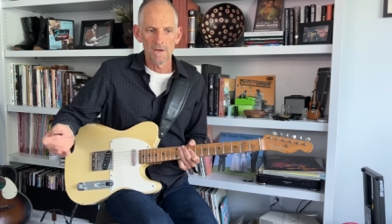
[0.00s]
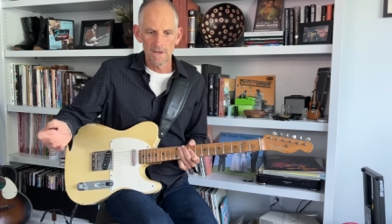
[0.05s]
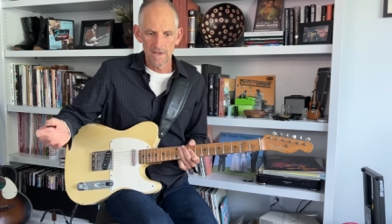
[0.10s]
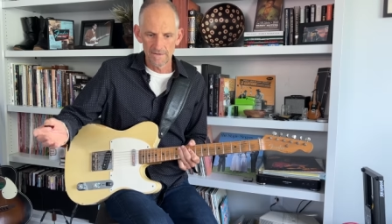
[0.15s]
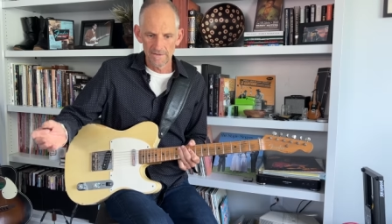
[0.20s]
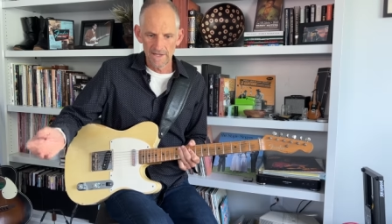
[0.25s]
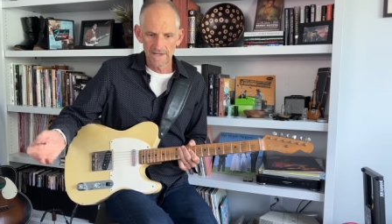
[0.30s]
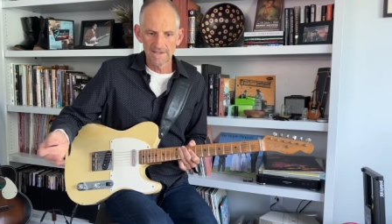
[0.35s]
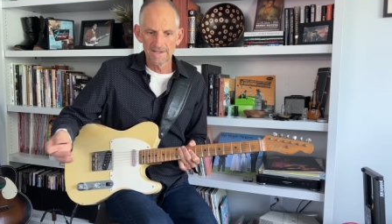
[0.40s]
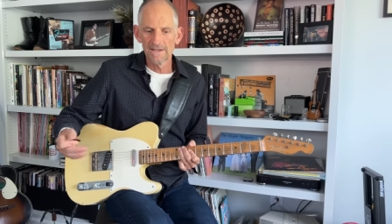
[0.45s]

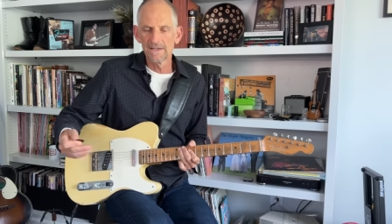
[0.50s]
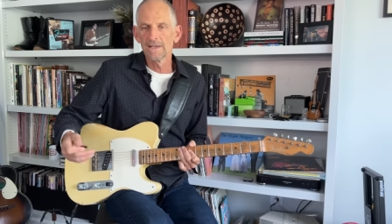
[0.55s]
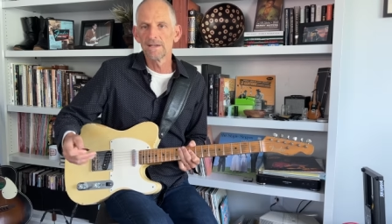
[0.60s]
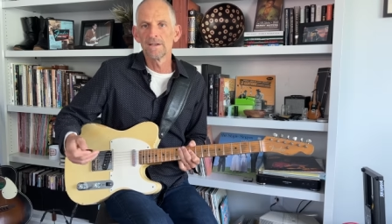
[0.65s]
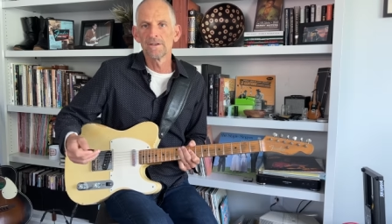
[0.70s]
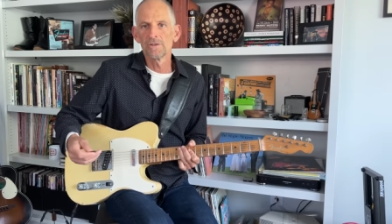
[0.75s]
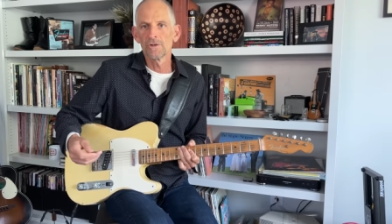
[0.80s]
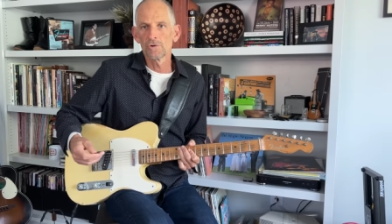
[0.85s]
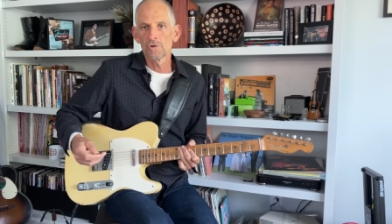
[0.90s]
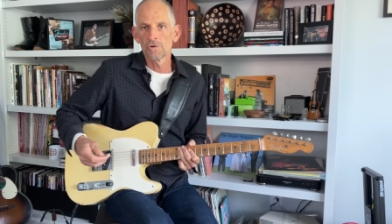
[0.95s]
they did in
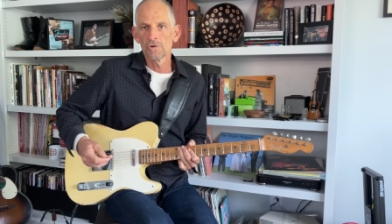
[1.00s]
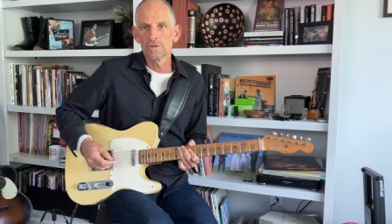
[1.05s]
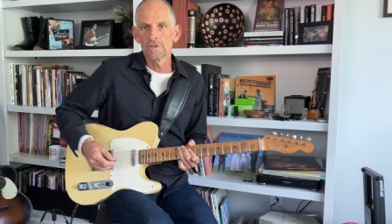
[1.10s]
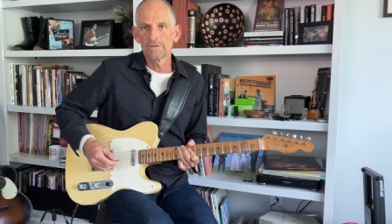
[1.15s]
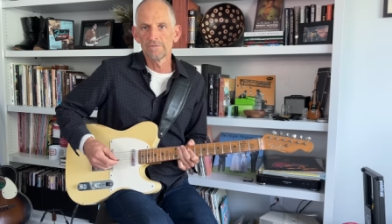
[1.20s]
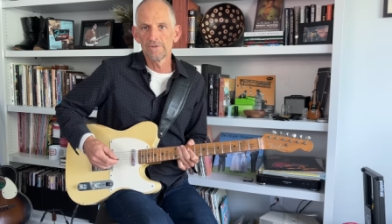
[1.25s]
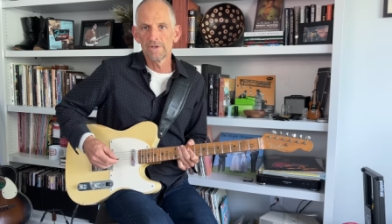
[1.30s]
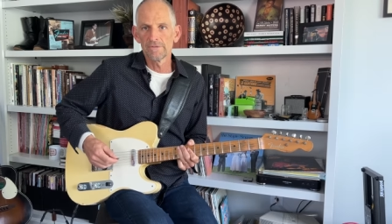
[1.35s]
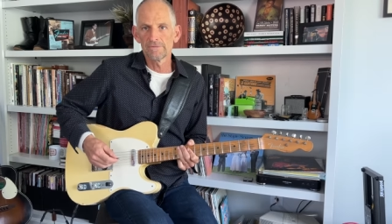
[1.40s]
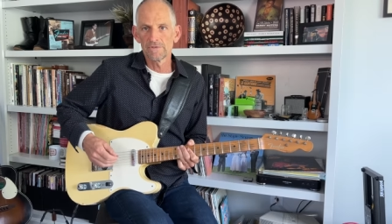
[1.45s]
the early
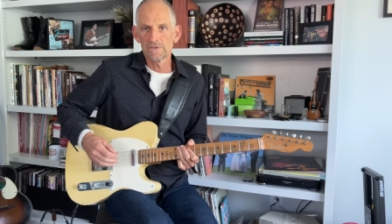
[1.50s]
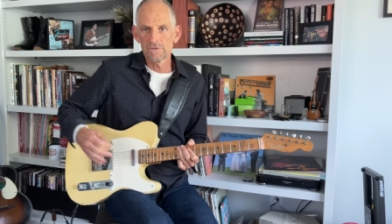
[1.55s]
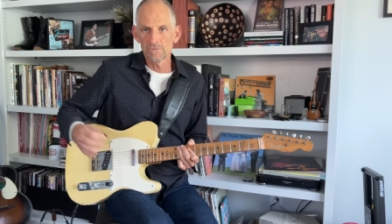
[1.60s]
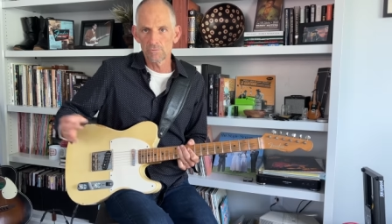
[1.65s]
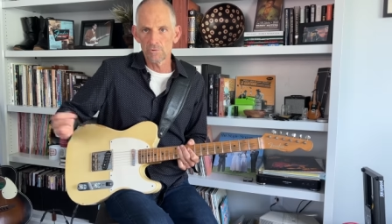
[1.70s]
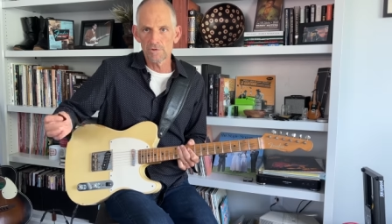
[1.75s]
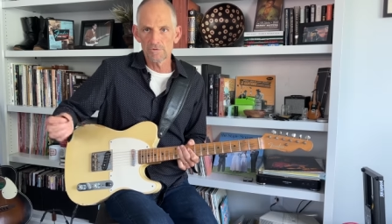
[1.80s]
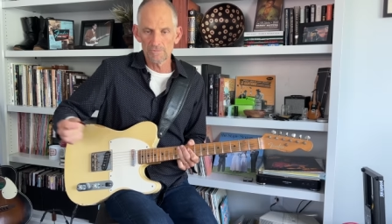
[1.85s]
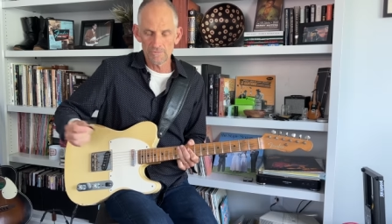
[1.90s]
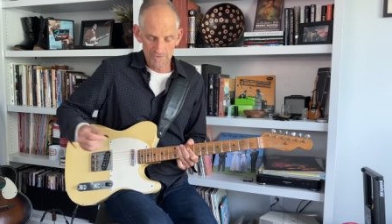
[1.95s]
50s
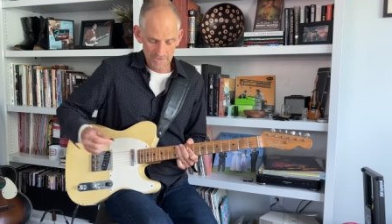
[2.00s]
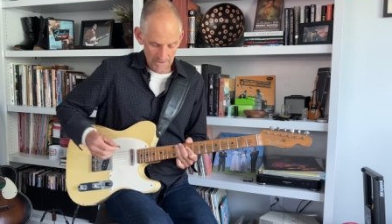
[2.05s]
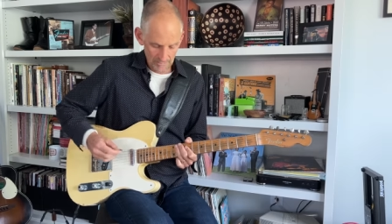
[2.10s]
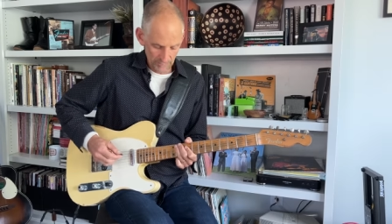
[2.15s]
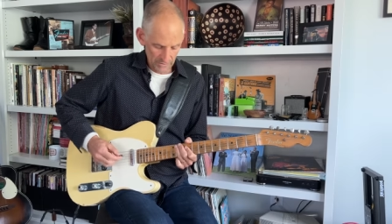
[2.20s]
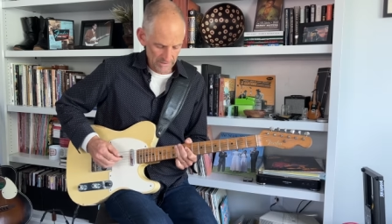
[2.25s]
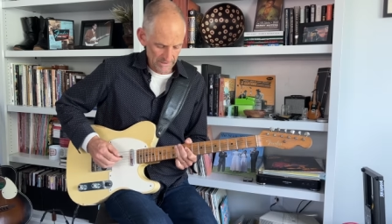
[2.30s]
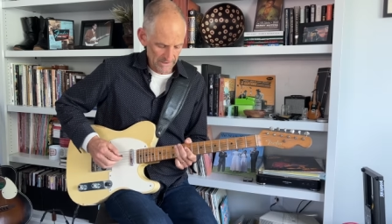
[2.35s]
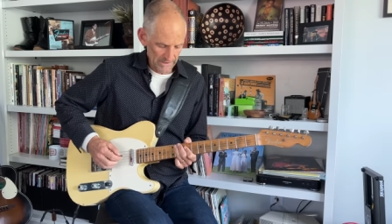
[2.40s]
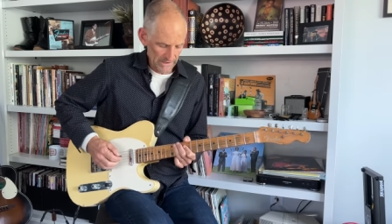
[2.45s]
where it was
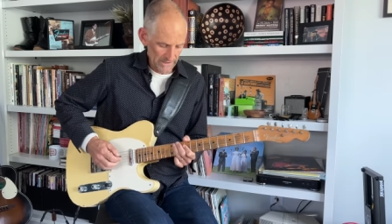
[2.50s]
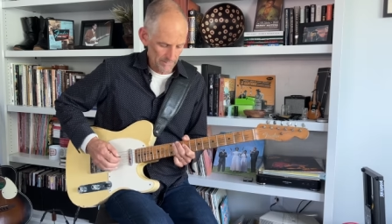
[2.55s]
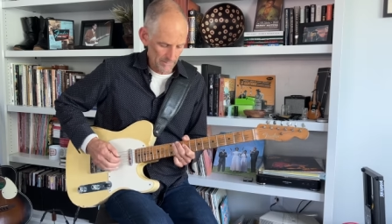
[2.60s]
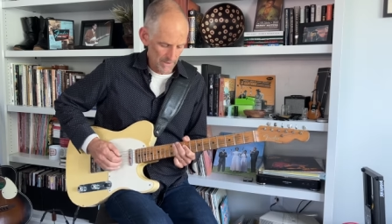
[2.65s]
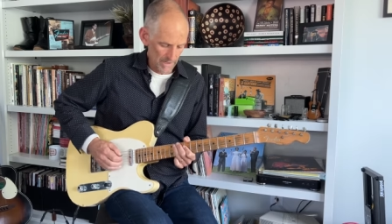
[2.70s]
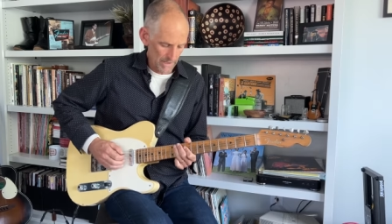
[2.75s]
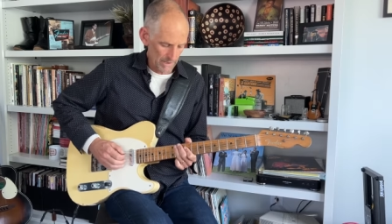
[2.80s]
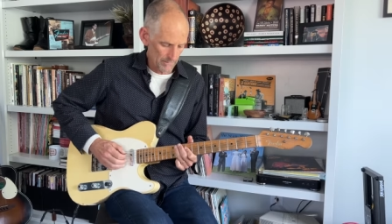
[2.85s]
completely mud.